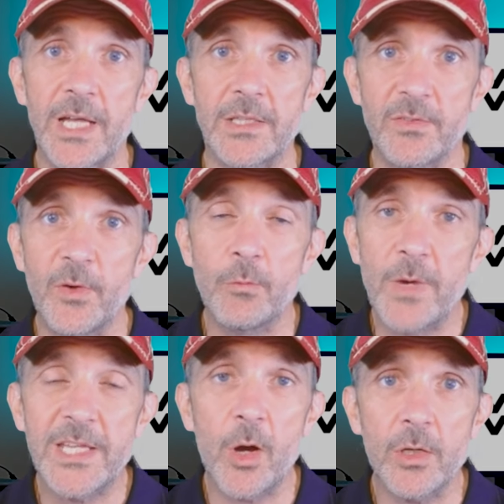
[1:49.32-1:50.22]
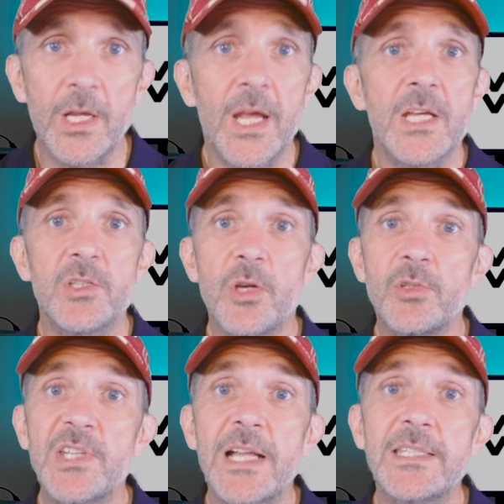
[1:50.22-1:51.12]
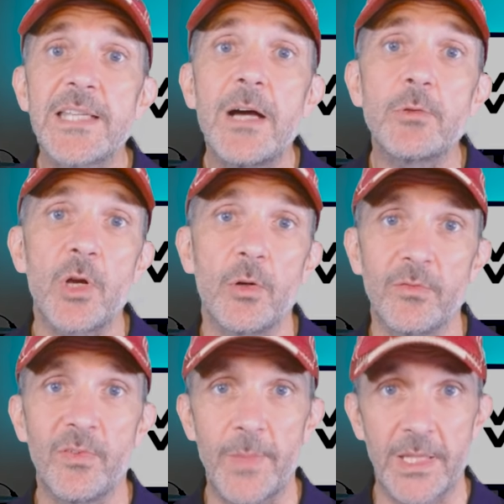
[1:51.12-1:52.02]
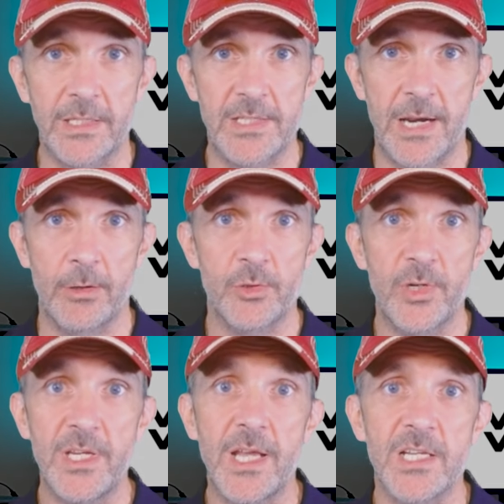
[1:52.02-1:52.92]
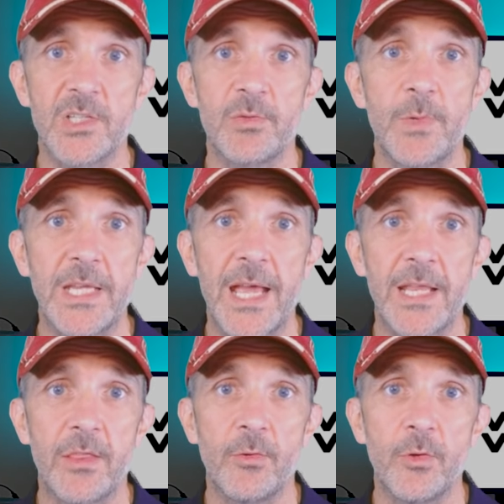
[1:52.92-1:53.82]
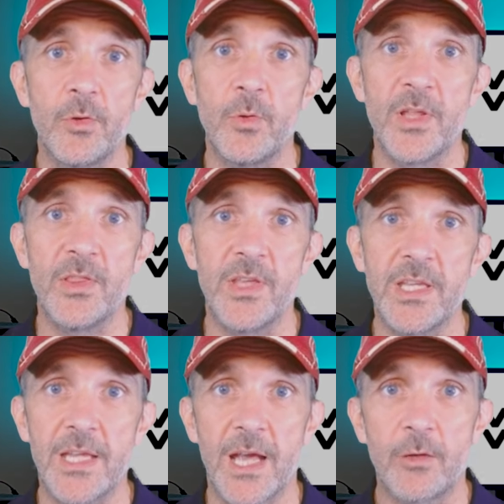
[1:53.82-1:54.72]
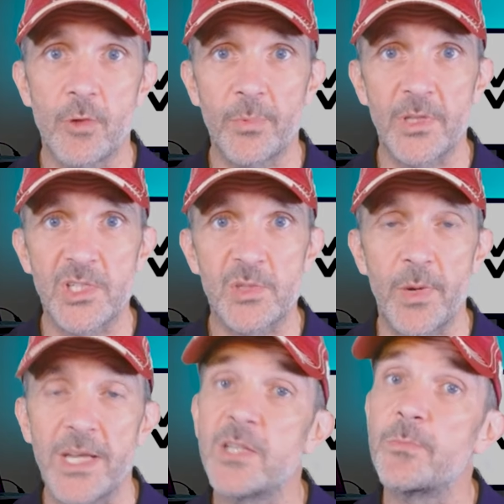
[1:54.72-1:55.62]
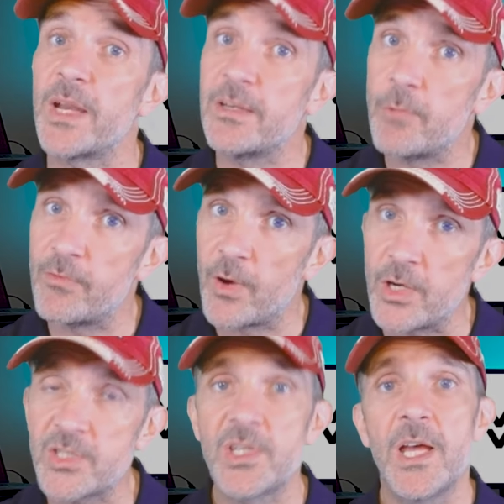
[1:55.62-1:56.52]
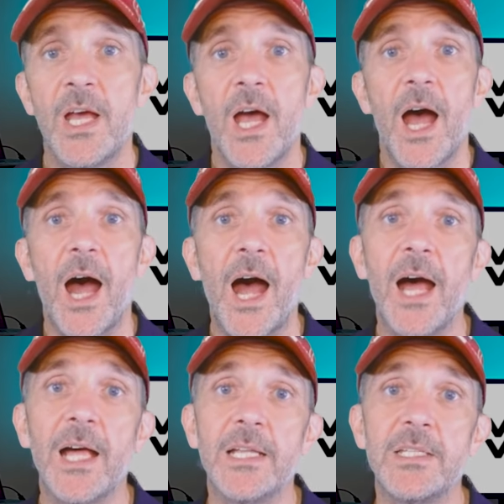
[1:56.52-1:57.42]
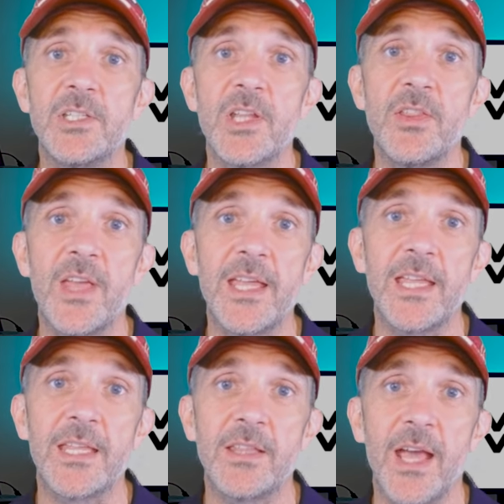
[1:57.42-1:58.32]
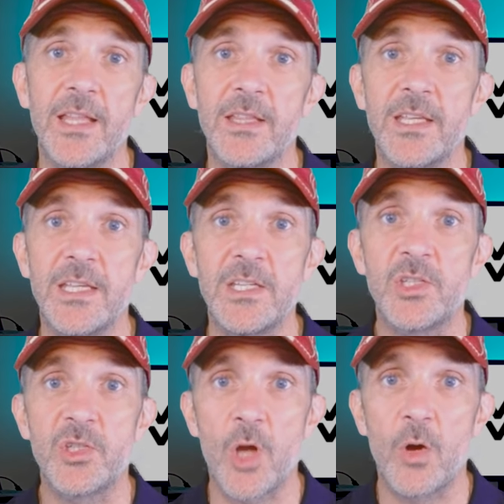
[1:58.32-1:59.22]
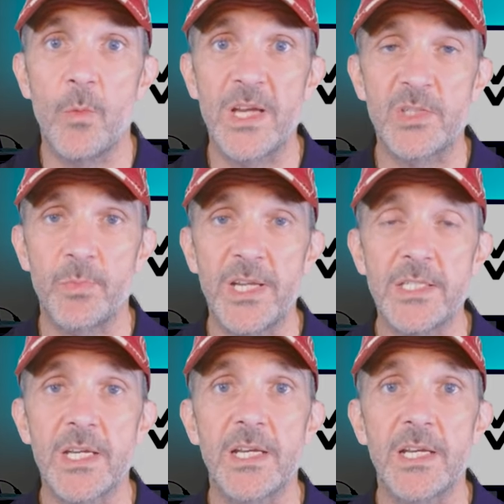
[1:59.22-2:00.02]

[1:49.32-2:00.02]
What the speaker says: at the full recon. So it starts out on familiar territory as we head through the Acropolis sprint, but in reverse, and then the Stoneway sprint,